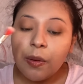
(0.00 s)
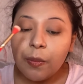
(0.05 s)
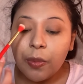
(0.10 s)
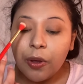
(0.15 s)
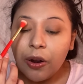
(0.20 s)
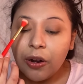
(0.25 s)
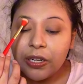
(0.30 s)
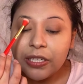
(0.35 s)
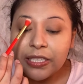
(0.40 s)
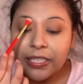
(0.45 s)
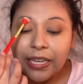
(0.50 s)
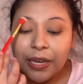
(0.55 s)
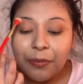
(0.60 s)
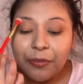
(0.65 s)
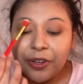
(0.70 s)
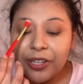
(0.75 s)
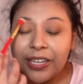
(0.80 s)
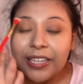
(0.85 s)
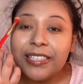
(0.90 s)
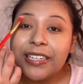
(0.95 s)
But honestly, I'm
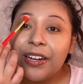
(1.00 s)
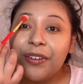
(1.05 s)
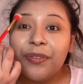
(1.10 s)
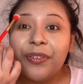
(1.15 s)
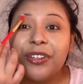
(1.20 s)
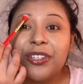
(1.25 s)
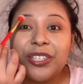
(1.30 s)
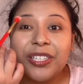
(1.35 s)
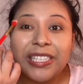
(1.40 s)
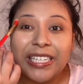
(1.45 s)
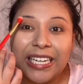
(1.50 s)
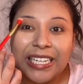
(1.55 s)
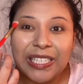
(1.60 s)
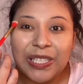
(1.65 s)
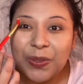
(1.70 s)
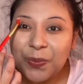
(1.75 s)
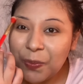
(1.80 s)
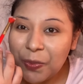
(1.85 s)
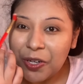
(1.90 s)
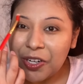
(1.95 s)
really excited for just the
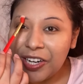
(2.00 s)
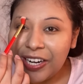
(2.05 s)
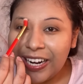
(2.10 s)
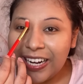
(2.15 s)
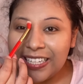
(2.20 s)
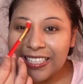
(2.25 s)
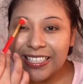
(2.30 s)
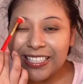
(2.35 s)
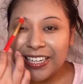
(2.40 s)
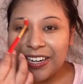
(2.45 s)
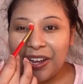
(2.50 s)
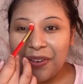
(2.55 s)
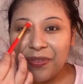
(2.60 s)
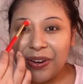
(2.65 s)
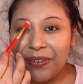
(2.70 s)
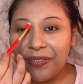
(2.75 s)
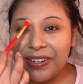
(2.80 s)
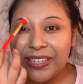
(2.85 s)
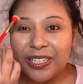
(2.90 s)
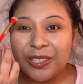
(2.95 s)
experience. I've
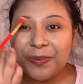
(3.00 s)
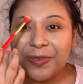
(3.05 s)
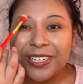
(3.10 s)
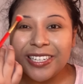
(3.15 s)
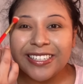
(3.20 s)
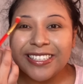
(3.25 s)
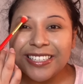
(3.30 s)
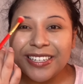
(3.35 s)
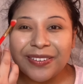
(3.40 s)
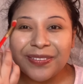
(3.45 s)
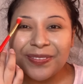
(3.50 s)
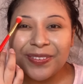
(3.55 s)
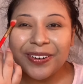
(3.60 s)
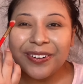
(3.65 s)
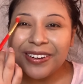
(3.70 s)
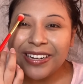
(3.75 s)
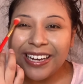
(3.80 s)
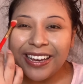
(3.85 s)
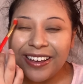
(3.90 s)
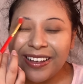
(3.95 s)
never experienced a
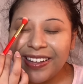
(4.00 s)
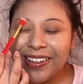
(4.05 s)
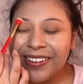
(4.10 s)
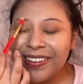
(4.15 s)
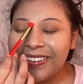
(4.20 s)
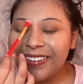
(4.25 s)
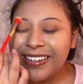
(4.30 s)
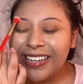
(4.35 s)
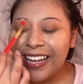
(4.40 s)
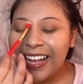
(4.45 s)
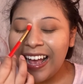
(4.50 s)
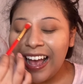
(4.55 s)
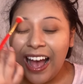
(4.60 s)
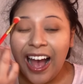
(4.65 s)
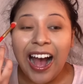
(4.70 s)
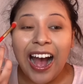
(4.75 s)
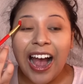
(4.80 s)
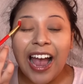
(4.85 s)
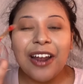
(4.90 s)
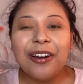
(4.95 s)
rodeo.
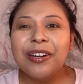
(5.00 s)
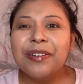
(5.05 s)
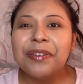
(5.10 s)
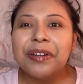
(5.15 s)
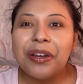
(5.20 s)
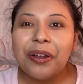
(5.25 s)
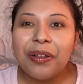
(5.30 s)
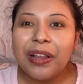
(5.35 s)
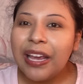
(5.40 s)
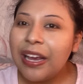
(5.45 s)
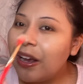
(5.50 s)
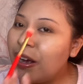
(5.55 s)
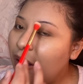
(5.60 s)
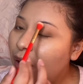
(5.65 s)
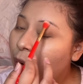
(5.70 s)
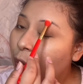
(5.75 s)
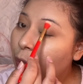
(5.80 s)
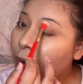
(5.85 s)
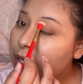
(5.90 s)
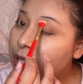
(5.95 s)
I don't even know, like,
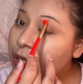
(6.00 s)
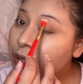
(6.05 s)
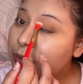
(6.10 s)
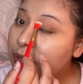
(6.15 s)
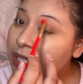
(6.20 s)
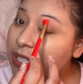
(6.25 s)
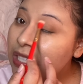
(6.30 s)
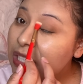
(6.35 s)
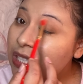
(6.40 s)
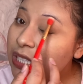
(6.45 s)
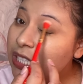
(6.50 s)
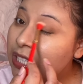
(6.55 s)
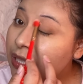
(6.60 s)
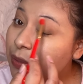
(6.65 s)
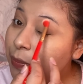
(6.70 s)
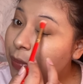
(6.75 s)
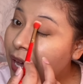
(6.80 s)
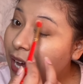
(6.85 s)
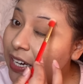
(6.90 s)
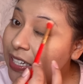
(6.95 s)
what to
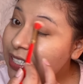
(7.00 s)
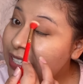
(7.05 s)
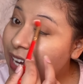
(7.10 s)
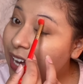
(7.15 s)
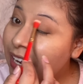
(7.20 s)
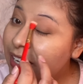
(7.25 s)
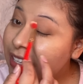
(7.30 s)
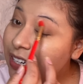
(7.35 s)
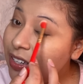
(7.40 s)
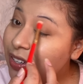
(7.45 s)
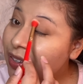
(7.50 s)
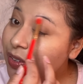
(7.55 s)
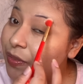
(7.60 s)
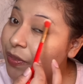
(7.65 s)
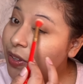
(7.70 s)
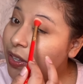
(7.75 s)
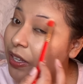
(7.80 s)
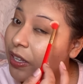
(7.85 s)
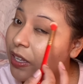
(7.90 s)
expect, kind of.